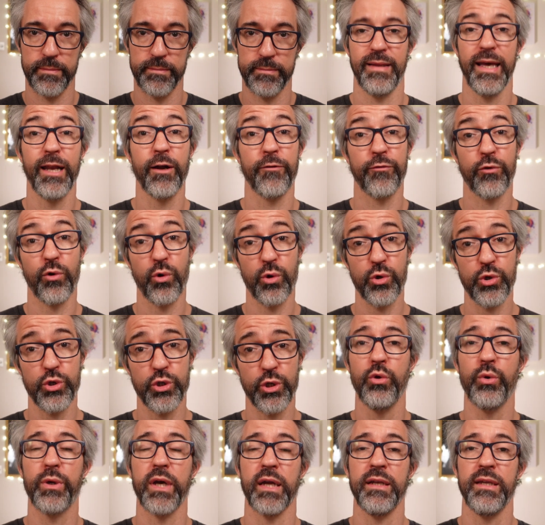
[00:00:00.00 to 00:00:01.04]
And of course,
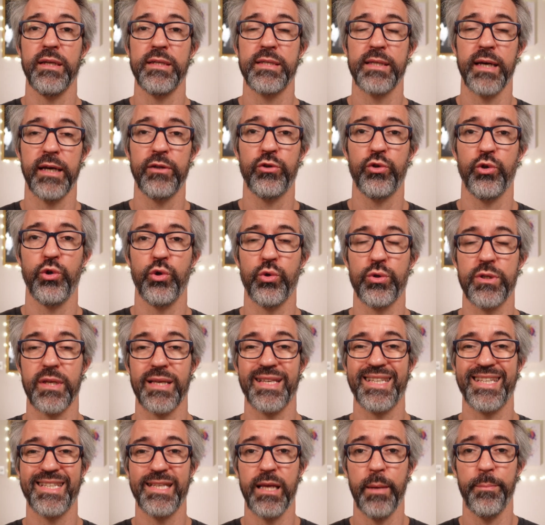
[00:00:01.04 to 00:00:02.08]
you can decide to use
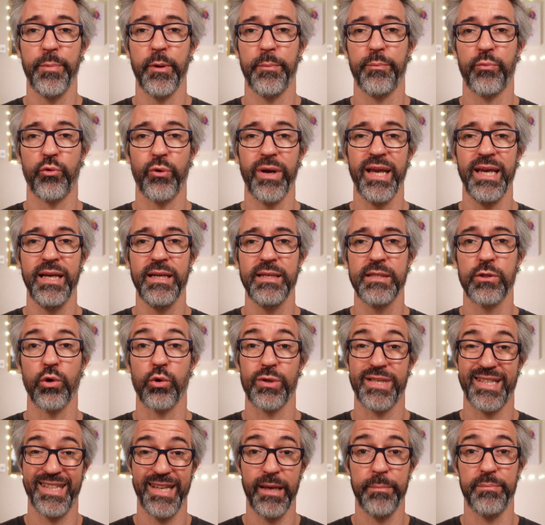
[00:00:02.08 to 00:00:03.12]
step-up rings or
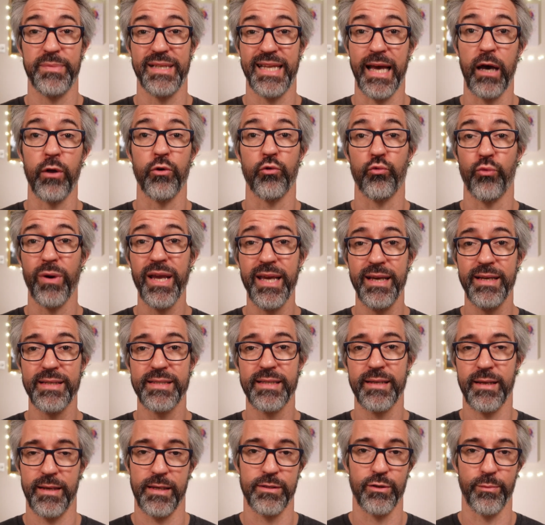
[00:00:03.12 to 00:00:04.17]
step-down rings,
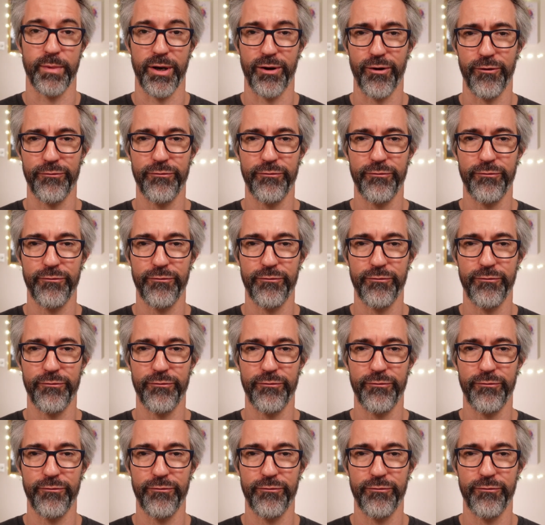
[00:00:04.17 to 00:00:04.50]
as a matter of